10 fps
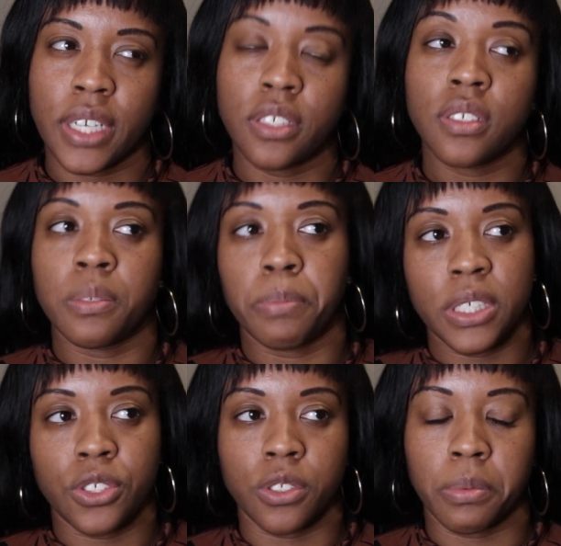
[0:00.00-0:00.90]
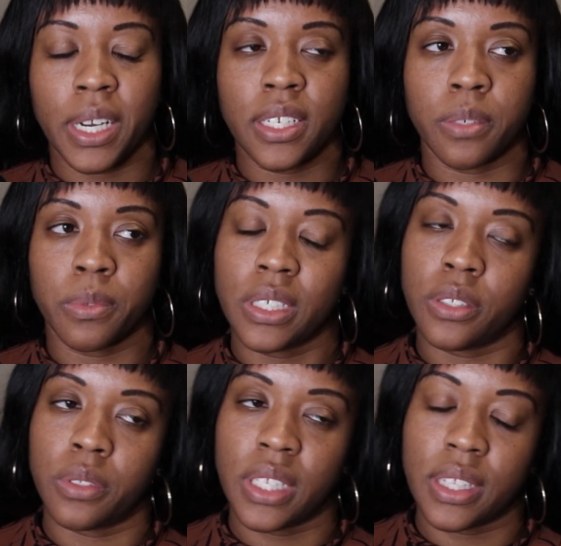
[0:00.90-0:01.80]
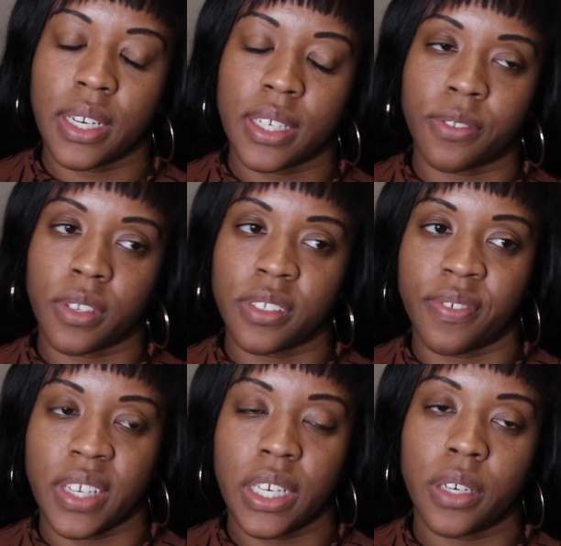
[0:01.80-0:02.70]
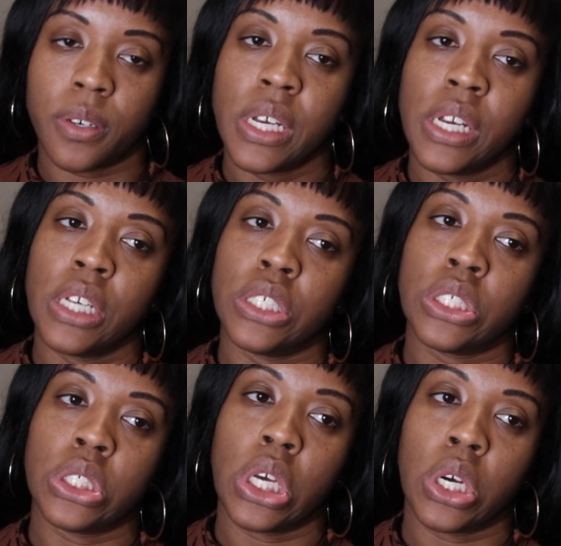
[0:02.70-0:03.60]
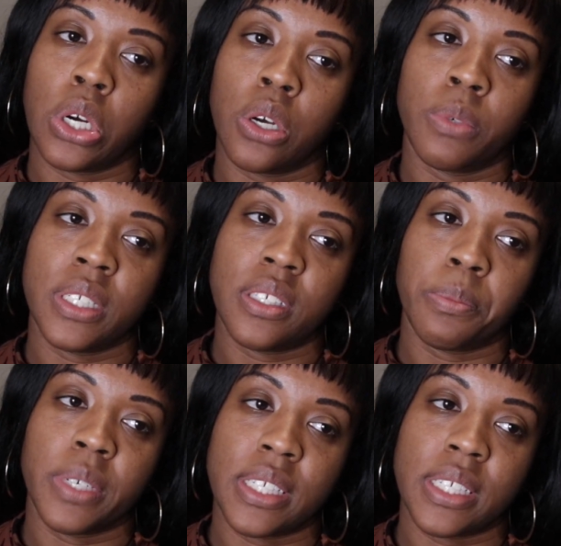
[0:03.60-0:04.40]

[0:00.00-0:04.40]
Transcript: I took some pictures, but I didn't really do anything as far as video. So I wanted to bring